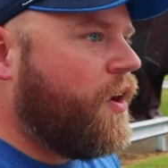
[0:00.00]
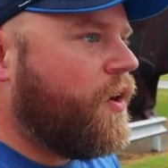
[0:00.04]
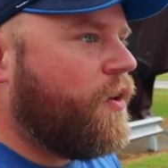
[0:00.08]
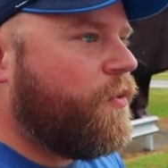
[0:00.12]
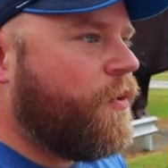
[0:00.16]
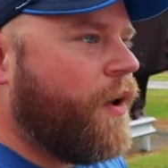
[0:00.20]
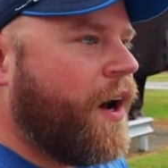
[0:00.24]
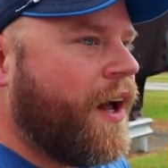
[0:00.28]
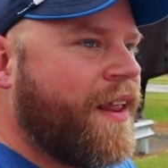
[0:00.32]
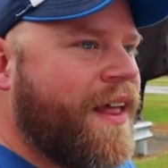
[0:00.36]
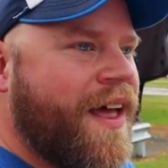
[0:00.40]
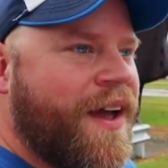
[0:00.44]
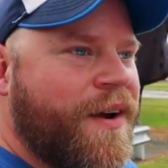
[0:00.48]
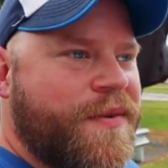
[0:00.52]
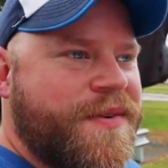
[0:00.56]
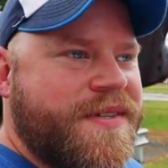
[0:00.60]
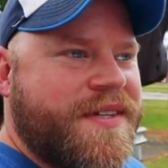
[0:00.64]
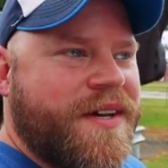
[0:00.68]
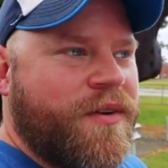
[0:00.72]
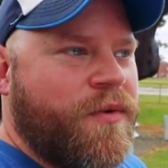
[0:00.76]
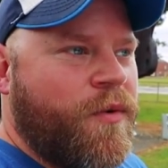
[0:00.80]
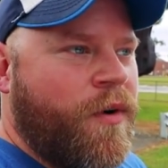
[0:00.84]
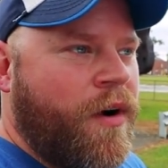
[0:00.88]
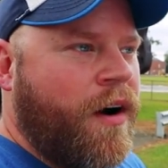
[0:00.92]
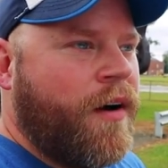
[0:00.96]
while I was
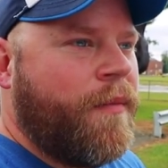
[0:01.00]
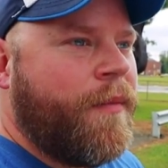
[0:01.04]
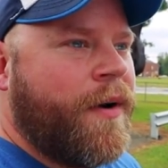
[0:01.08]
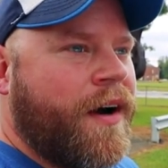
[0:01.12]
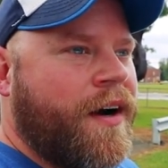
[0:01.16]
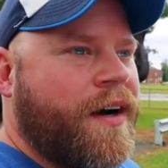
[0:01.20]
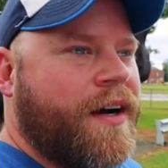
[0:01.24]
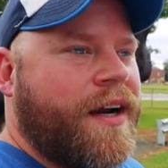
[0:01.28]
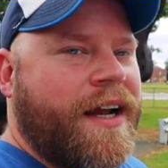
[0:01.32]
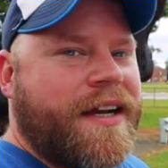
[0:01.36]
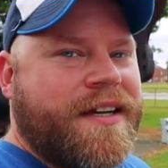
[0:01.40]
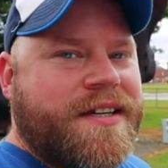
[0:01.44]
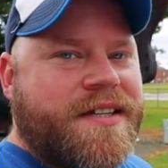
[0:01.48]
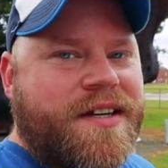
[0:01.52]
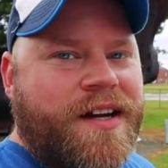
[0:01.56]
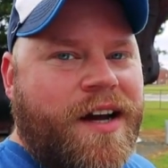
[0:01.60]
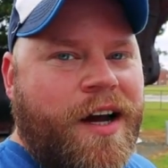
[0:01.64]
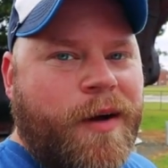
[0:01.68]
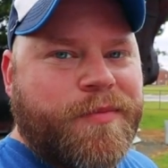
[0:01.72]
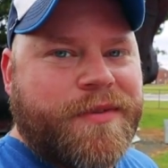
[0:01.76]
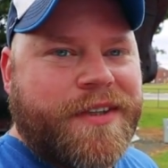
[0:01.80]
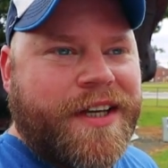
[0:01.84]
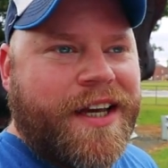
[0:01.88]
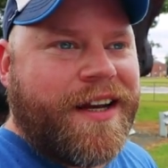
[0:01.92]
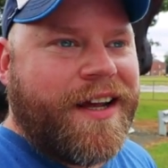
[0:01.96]
at Walmart, I
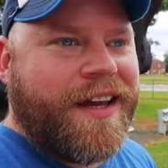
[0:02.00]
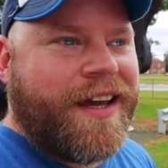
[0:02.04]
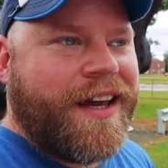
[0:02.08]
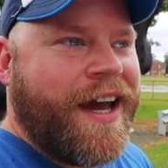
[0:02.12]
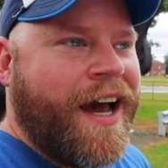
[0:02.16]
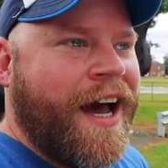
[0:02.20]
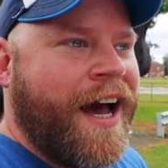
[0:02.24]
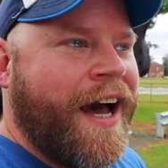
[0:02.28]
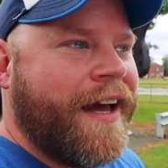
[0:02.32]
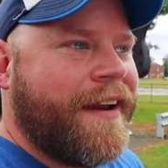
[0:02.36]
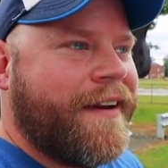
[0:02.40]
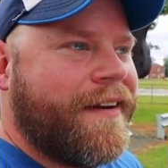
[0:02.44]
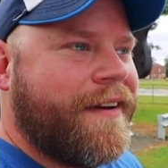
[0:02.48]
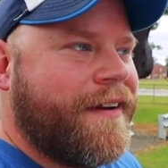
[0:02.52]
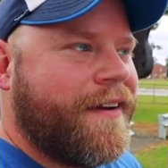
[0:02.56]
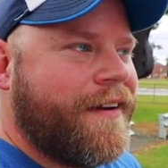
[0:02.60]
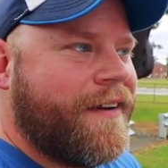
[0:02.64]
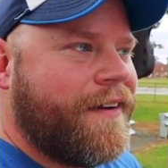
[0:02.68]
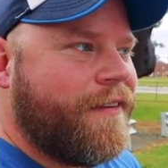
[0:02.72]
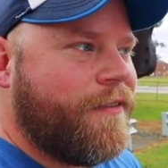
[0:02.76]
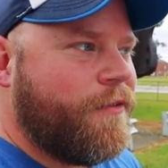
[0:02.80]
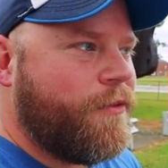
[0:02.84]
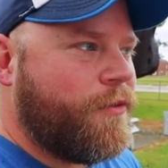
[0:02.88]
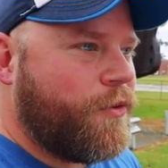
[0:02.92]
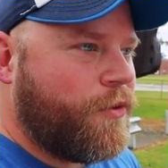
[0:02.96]
stopped in and got
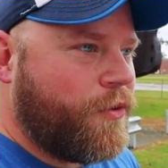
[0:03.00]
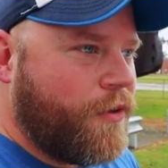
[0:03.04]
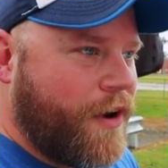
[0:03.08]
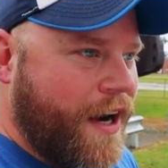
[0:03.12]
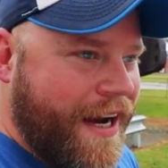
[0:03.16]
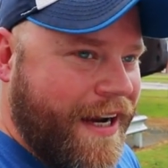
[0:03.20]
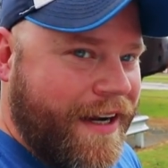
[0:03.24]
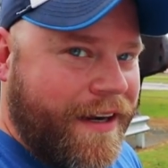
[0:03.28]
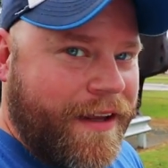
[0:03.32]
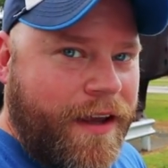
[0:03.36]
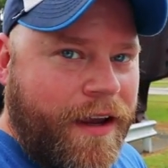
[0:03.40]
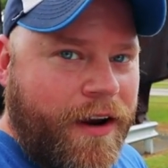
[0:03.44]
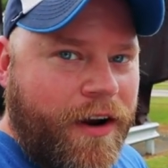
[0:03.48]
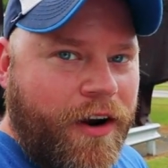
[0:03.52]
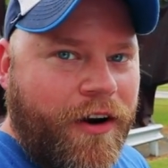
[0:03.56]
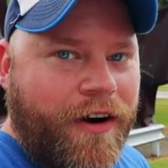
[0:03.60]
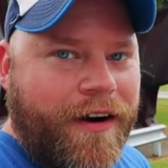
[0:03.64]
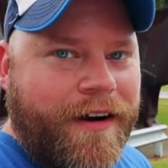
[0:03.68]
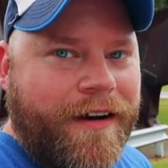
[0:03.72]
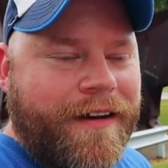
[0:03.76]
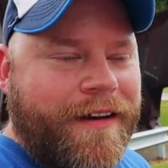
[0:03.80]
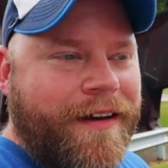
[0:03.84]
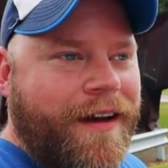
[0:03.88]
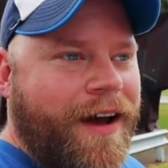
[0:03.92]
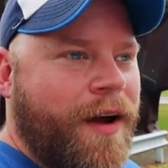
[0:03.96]
rain
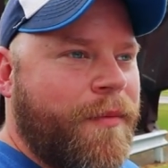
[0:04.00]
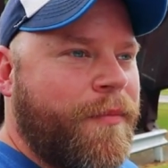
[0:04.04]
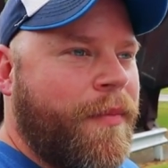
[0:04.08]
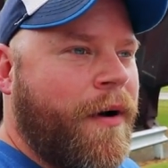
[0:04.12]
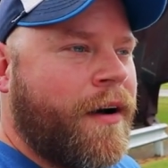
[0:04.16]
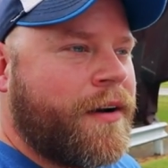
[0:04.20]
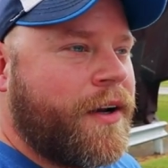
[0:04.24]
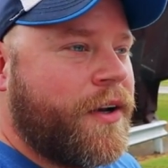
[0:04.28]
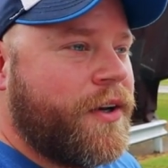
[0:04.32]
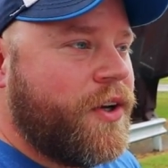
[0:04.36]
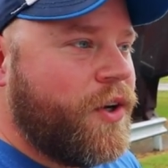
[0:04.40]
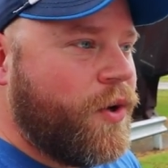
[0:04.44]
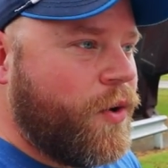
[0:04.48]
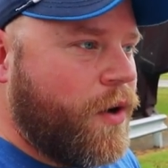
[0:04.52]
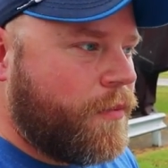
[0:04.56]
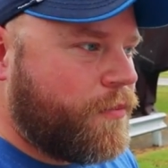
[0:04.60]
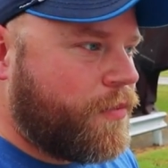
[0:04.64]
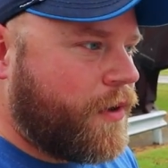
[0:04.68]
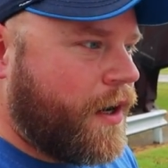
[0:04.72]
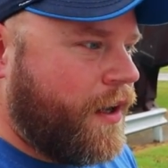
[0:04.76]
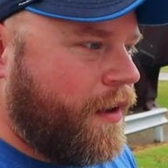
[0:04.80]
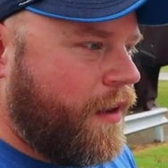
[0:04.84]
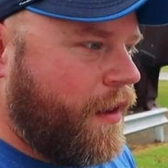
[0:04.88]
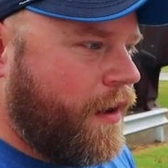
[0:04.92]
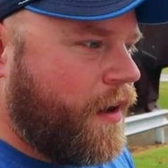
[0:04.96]
gear. I bought a new
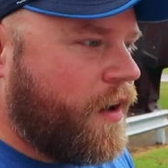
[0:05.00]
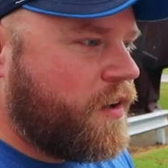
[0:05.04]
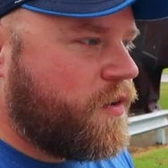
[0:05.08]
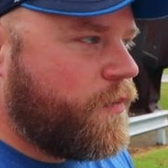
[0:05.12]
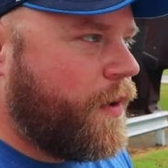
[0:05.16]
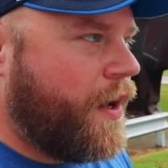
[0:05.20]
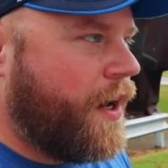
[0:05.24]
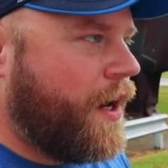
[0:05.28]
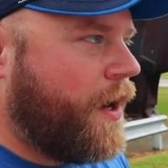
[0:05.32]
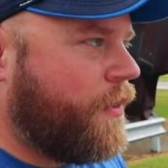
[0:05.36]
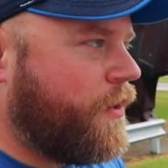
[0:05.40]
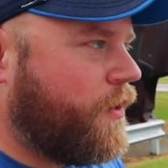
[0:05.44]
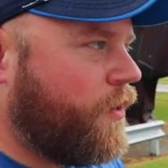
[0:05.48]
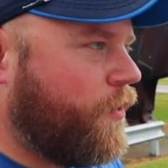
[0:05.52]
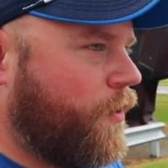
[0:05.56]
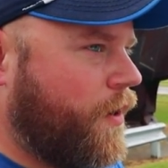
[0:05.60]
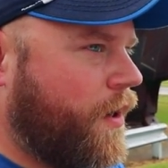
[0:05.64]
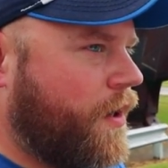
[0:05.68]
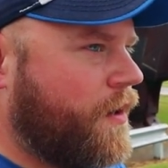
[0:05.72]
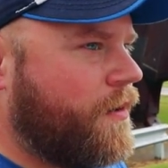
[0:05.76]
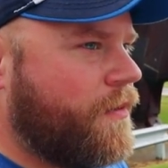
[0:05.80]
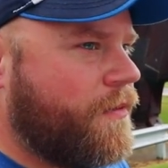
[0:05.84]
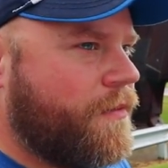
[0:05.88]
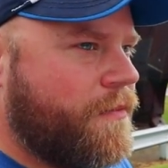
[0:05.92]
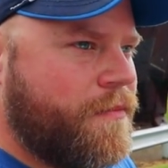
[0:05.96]
umbrella because my other
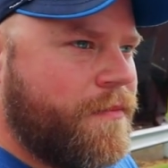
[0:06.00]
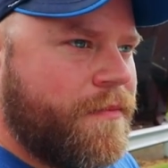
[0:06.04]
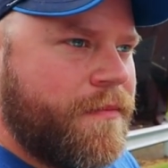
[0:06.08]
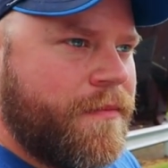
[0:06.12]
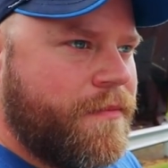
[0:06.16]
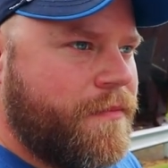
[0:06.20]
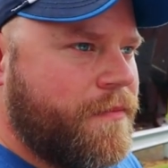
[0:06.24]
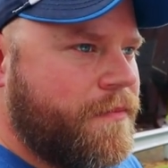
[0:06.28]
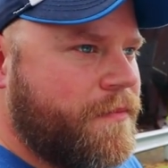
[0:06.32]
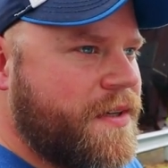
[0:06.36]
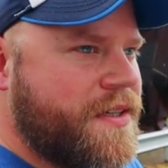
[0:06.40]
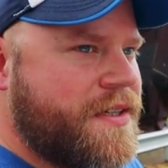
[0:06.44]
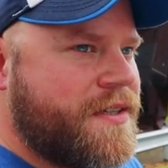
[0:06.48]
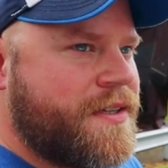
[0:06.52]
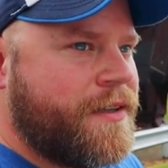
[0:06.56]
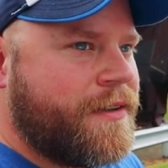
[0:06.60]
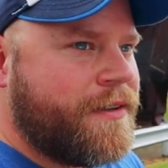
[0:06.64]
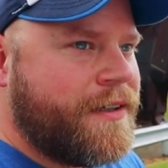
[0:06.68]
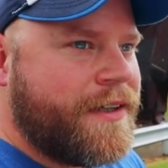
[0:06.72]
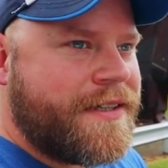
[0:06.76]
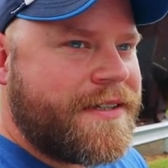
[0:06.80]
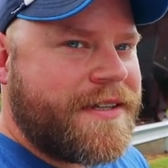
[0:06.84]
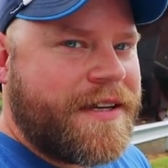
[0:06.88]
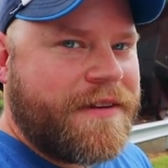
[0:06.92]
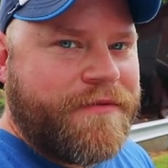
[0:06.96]
one
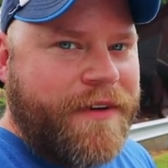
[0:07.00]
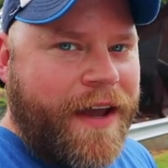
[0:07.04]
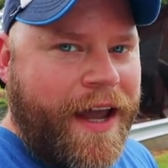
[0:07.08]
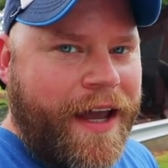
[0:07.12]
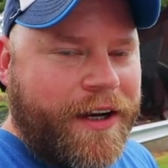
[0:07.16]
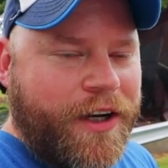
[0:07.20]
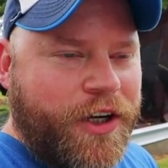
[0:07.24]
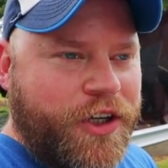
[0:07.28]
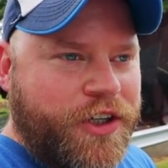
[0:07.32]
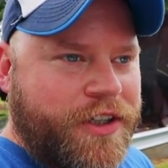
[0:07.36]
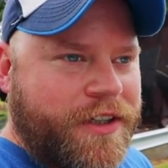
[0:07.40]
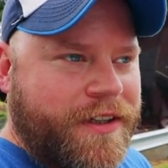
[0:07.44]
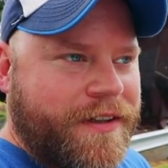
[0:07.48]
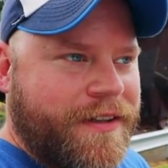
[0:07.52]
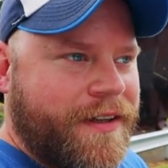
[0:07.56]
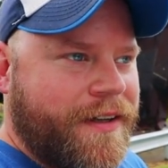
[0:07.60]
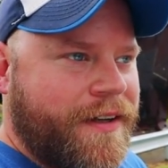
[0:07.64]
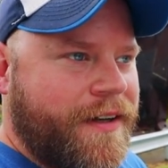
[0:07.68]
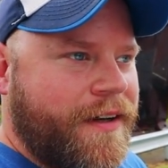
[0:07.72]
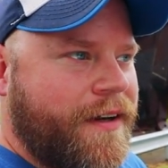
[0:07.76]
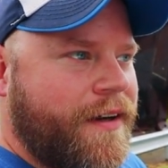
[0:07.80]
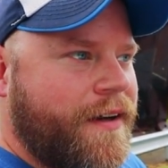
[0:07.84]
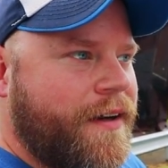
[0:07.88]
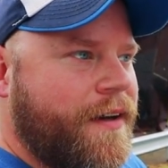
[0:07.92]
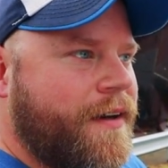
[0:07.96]
mysteriously vanished.
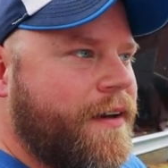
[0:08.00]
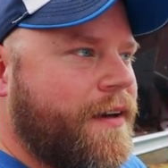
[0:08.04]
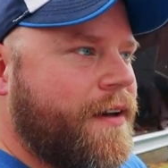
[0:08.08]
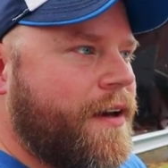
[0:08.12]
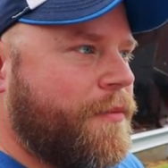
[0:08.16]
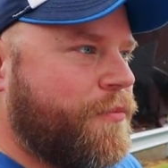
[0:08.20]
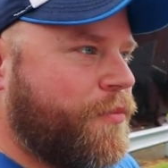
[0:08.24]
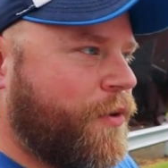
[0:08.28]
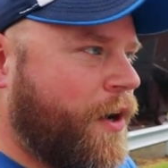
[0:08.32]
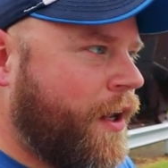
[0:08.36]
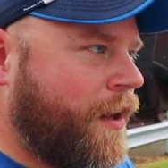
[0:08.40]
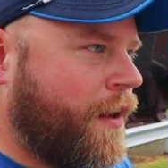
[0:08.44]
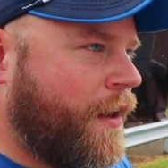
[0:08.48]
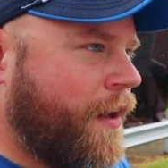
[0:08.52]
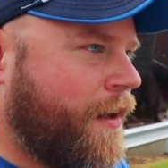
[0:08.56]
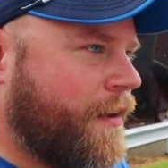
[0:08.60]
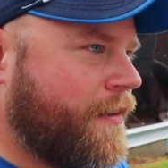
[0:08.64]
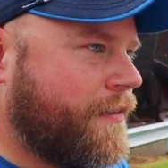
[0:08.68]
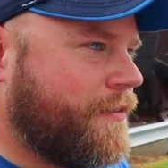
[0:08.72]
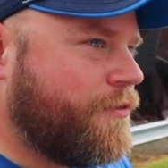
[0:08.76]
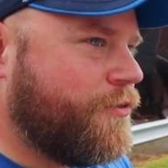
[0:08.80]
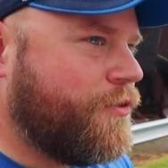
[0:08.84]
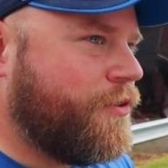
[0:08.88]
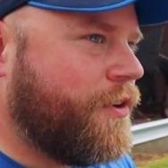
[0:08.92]
Umbrella,